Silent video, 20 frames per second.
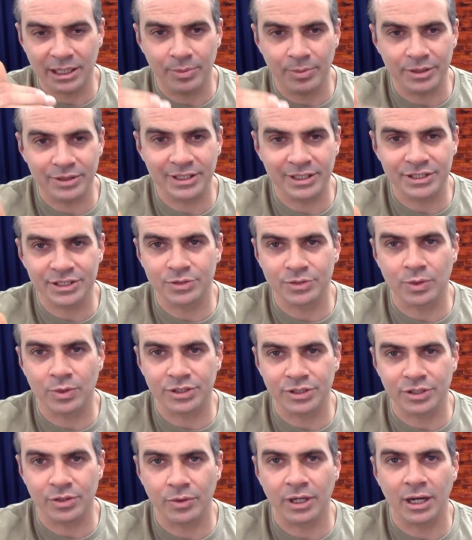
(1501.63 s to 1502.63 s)
but this is
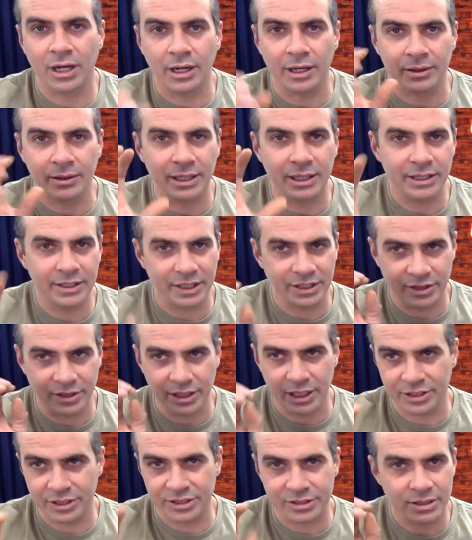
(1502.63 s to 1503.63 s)
what's going on. And then
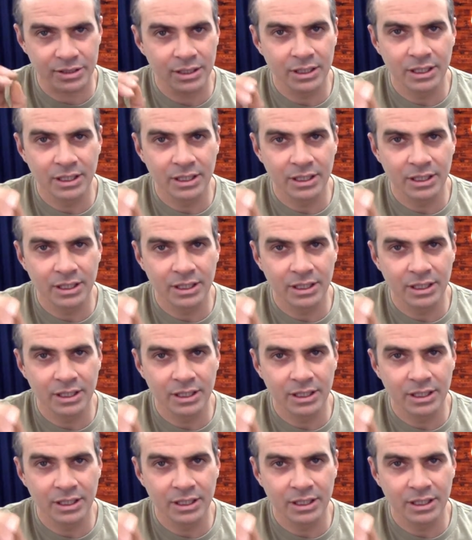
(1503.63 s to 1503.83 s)
they just